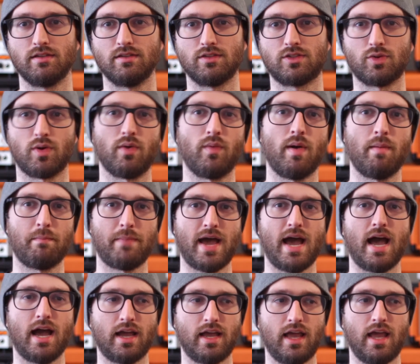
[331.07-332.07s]
So I went
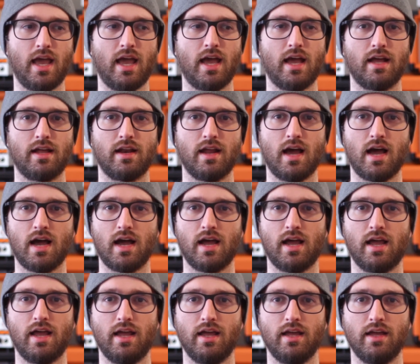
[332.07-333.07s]
back and
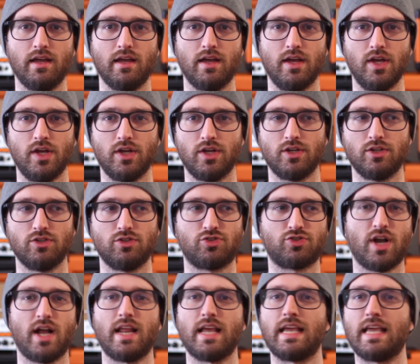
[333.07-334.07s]
I
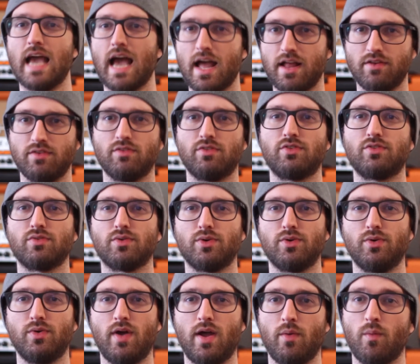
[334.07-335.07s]
tried again
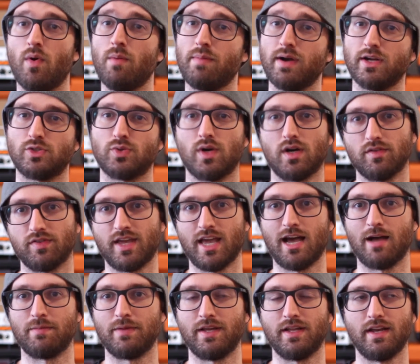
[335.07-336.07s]
through a 1x12
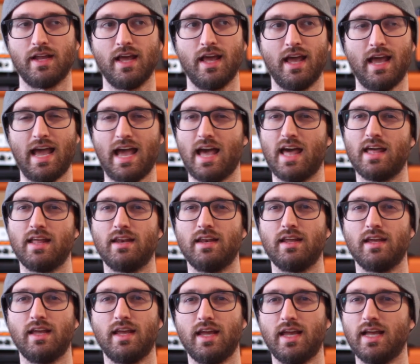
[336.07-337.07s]
cabinet, and
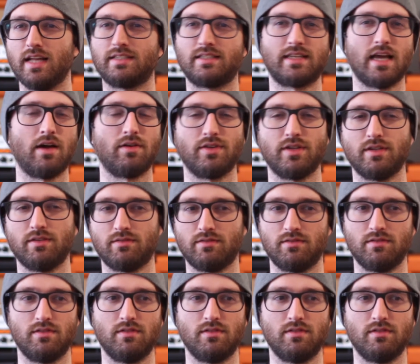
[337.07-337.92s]
it sounded